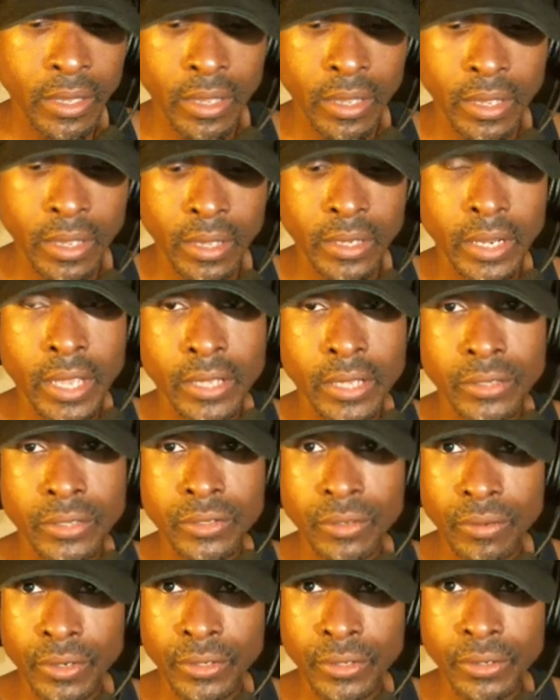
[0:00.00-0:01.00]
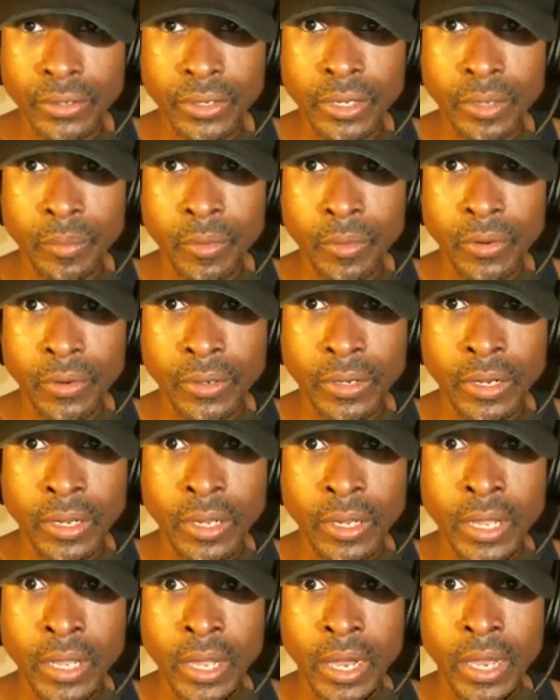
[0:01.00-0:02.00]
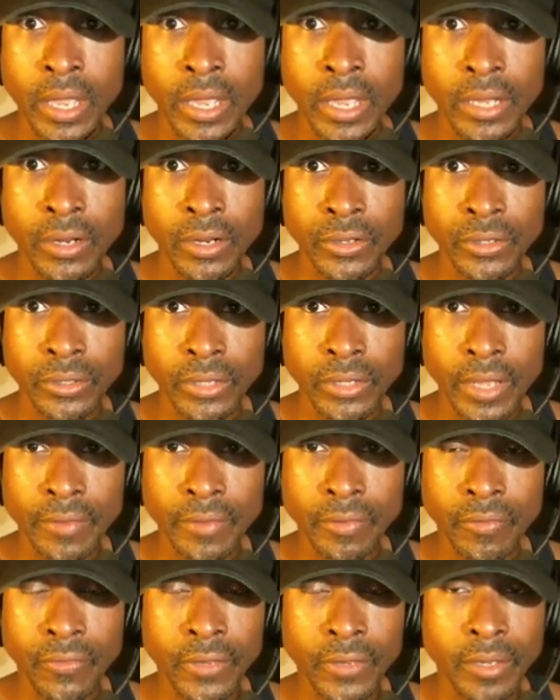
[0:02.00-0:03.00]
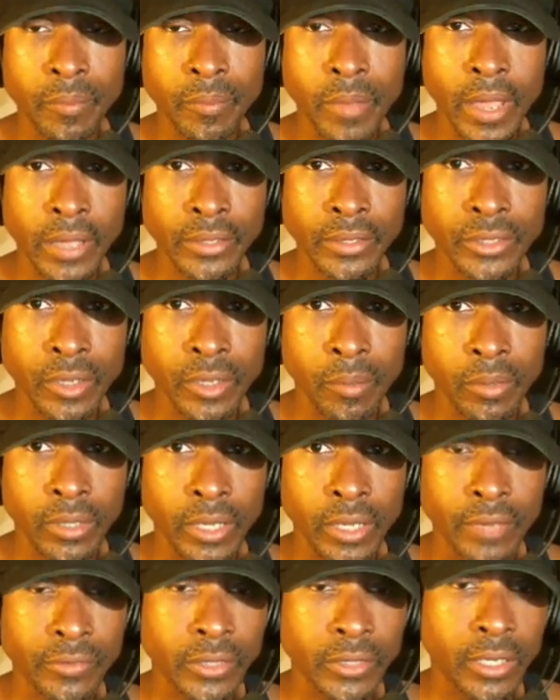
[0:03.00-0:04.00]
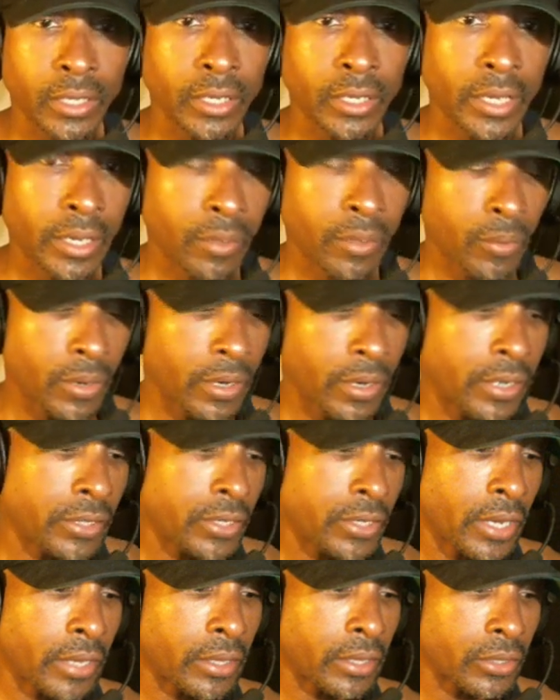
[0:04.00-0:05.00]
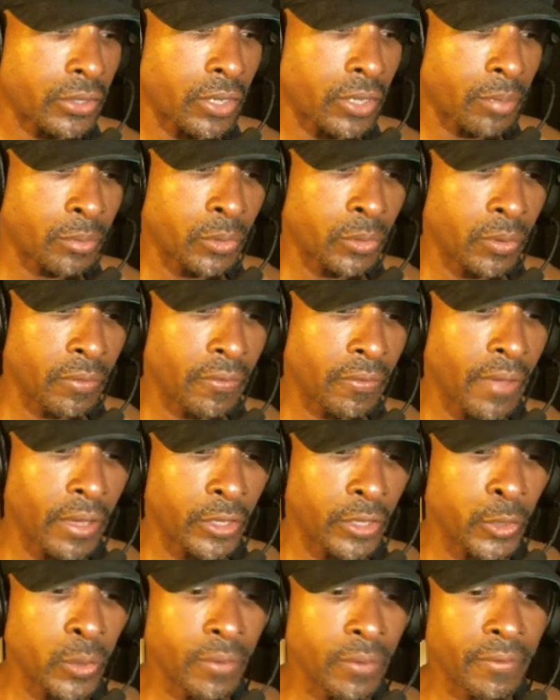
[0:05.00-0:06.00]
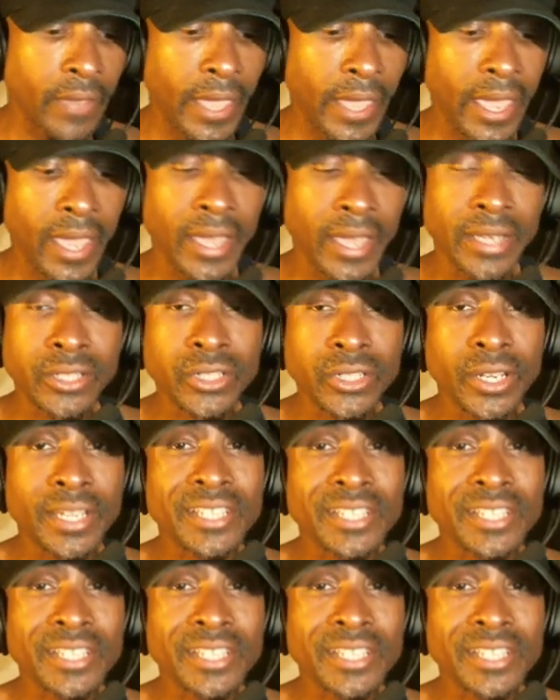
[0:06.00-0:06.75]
and enter on your keyboard. And on your left feedback, double left click, we're going to take this up to a value of 80.